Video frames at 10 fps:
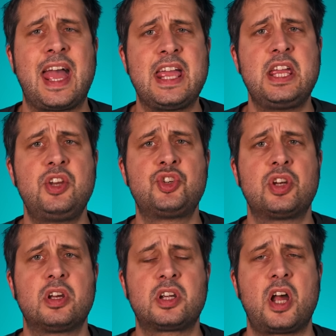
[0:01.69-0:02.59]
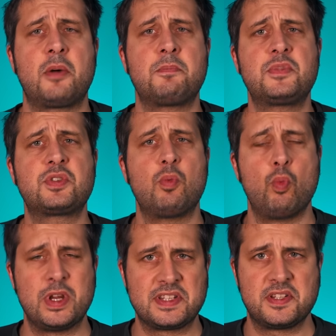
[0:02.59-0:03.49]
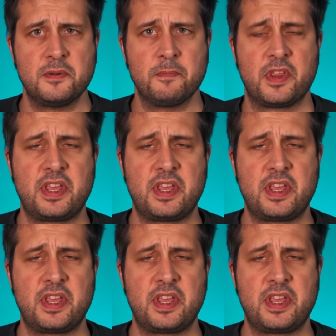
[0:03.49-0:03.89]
age comes wisdom.